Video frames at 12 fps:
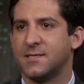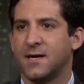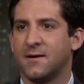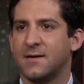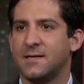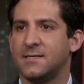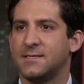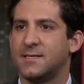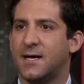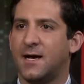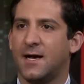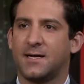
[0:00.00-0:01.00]
there is
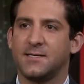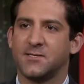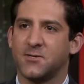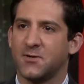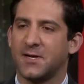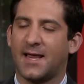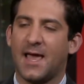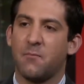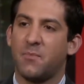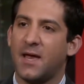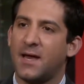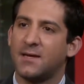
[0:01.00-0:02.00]
a concerted
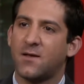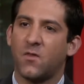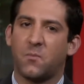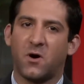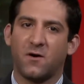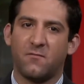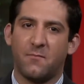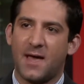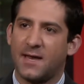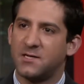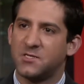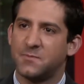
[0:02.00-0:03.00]
campaign on the part of
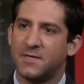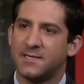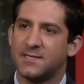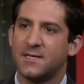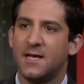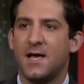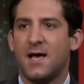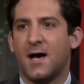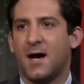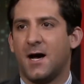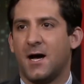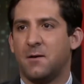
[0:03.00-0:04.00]
management
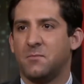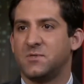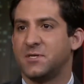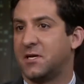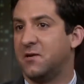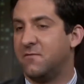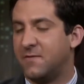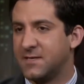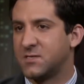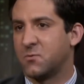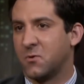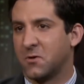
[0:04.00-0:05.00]
to
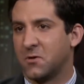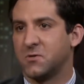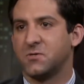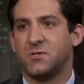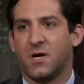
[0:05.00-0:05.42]
convince workers